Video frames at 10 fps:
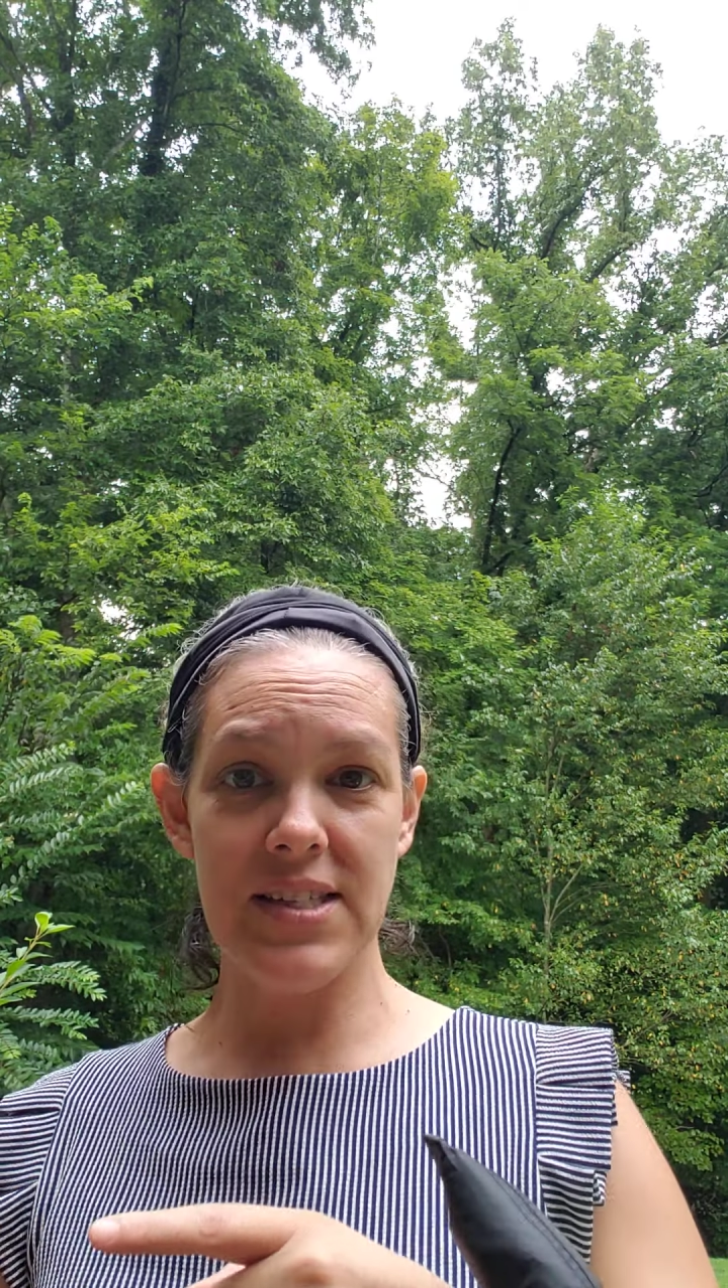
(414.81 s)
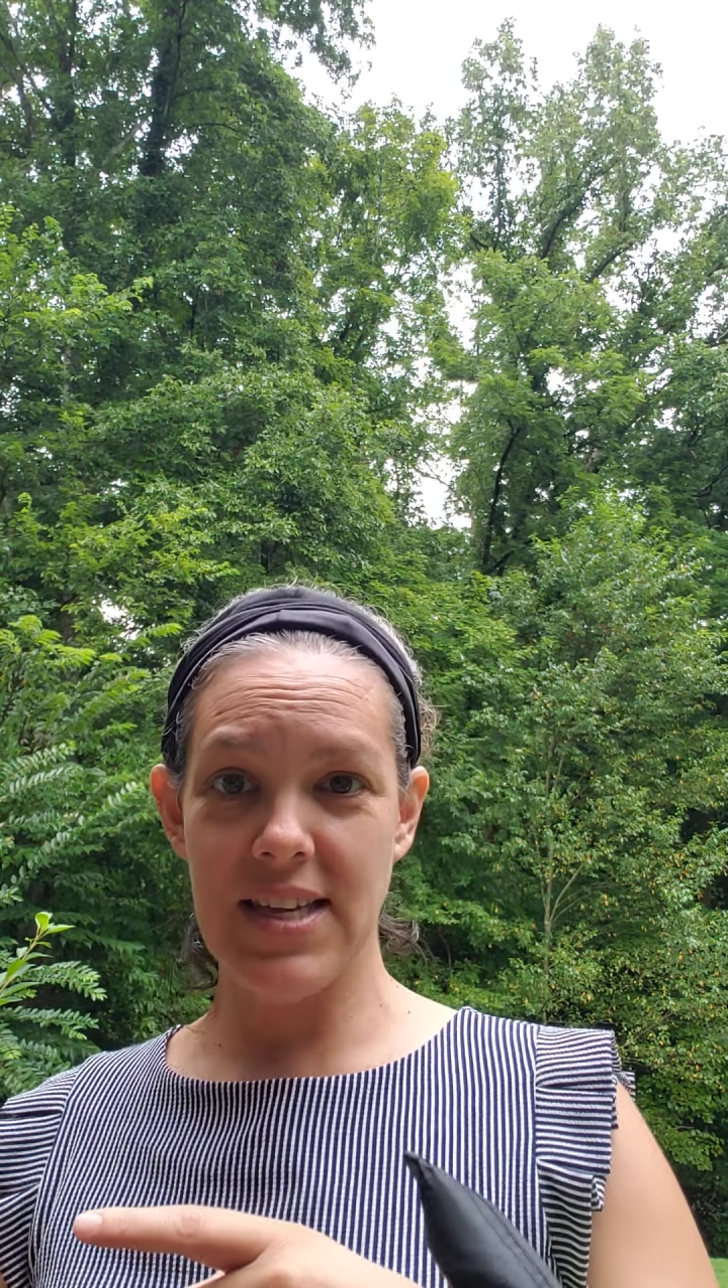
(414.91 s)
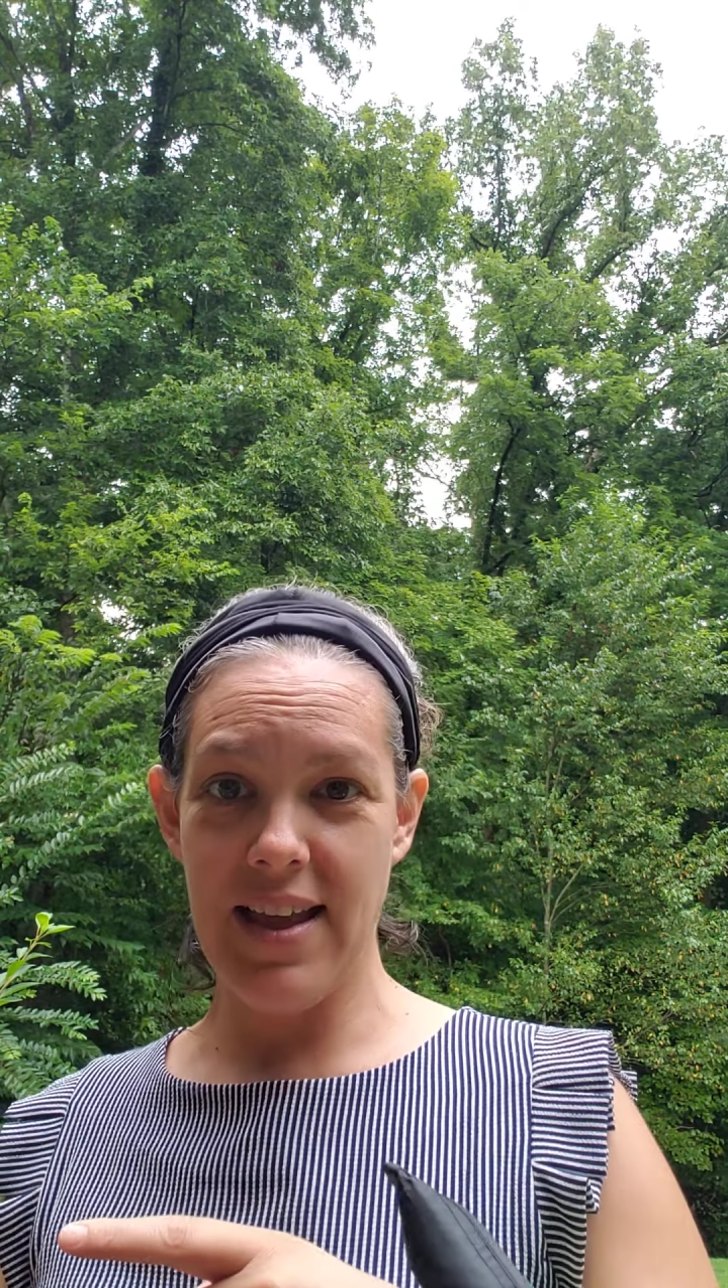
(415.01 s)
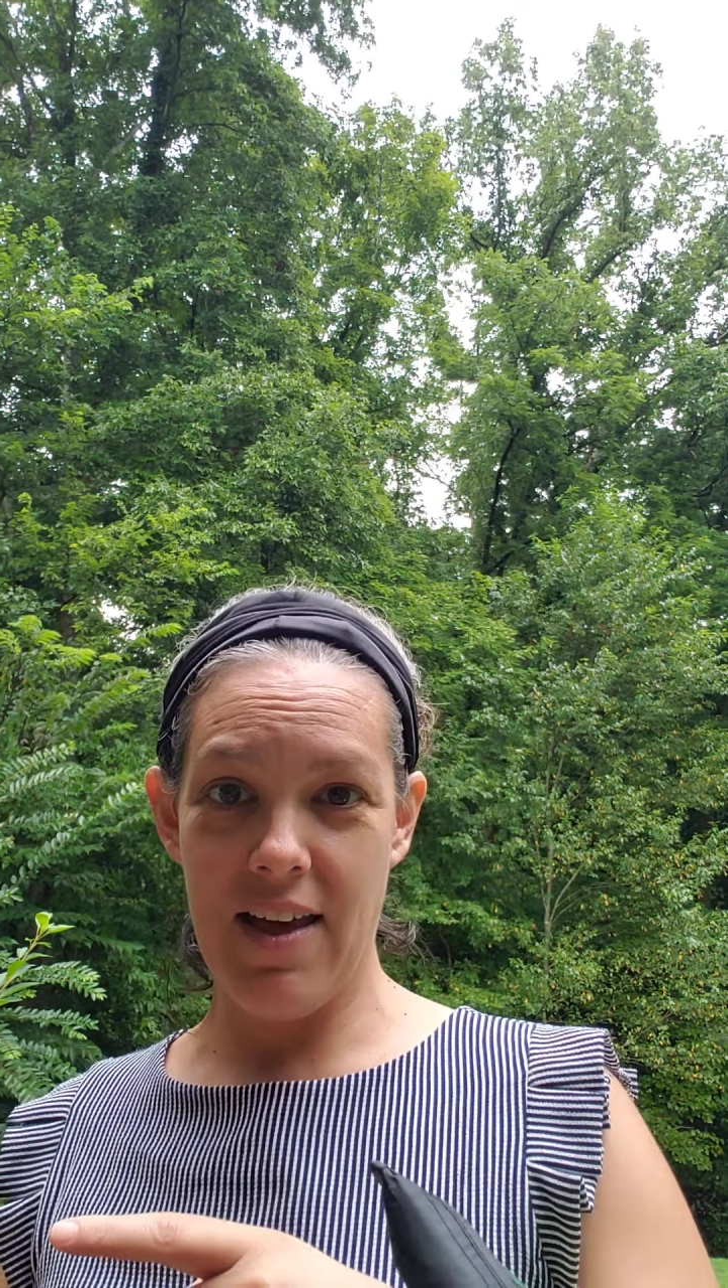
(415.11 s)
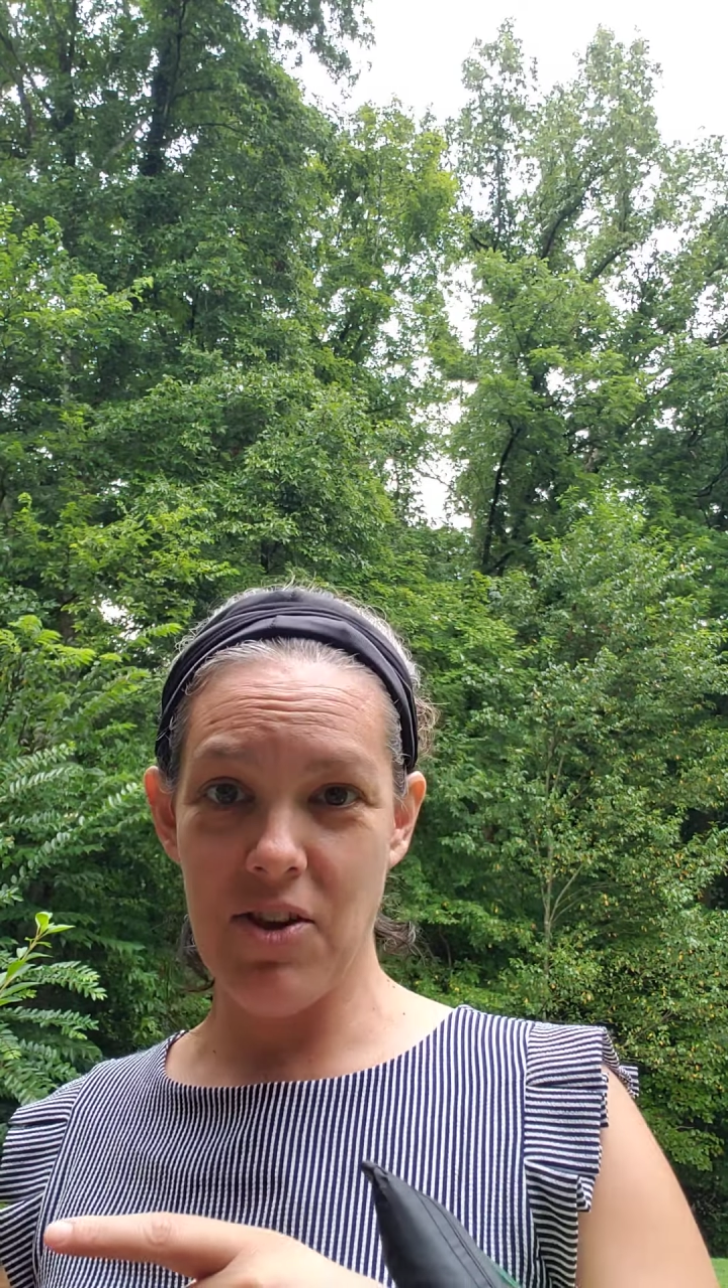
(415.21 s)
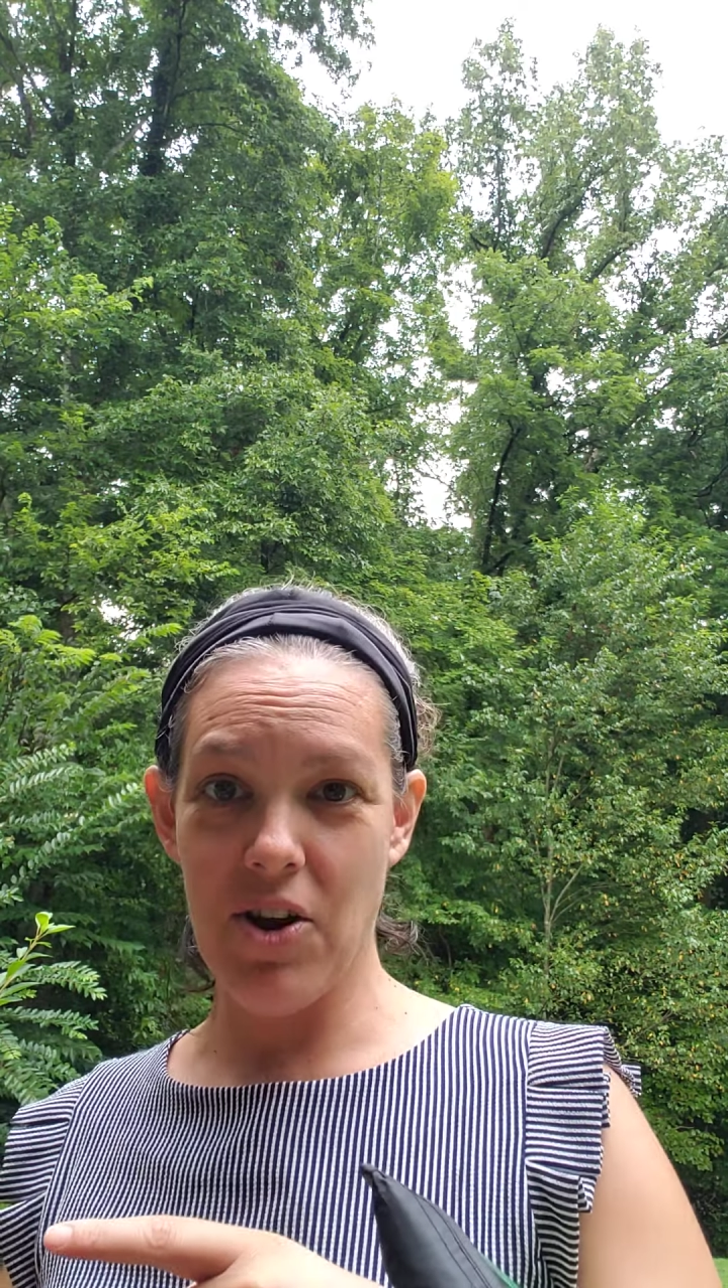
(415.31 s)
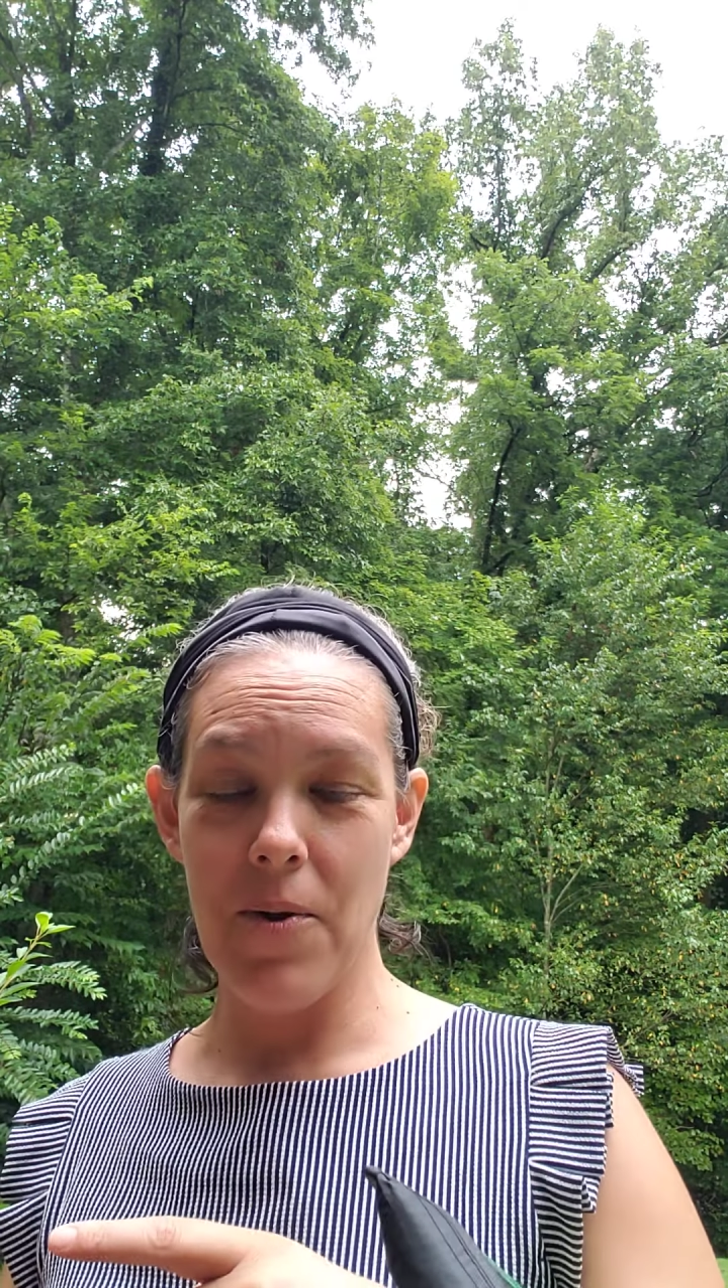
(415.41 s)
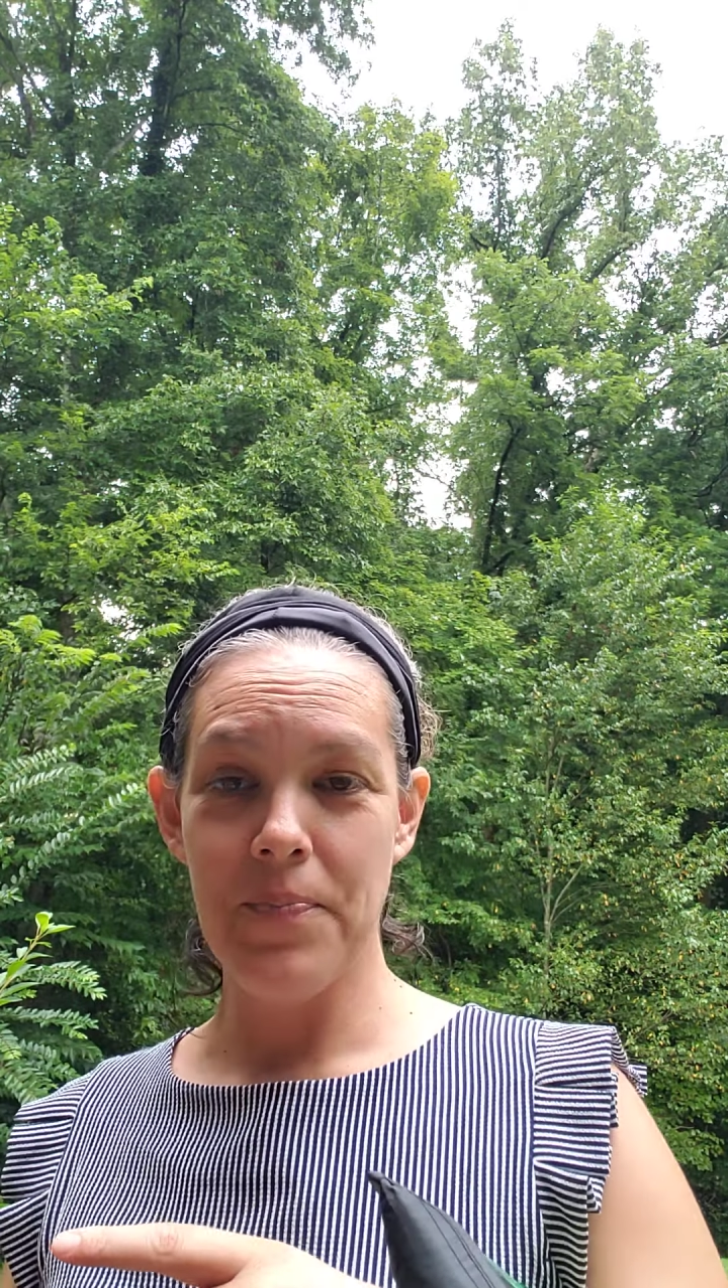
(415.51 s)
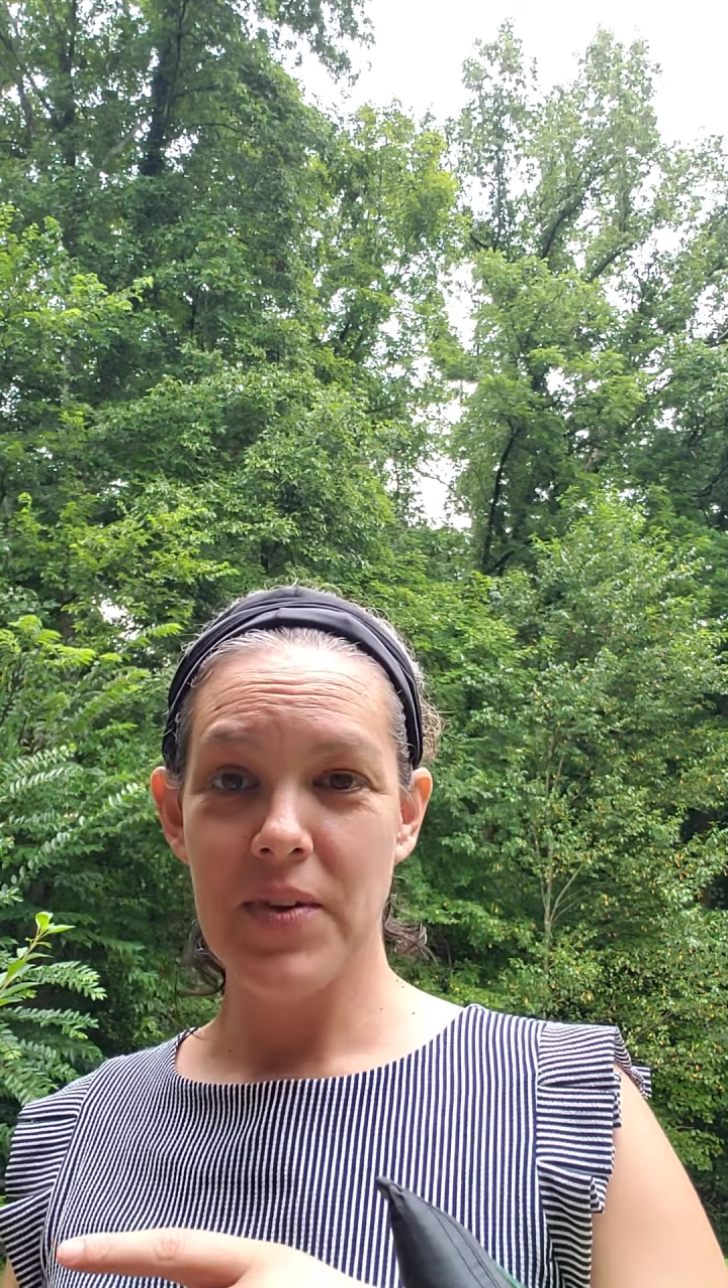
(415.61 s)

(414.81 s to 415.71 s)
together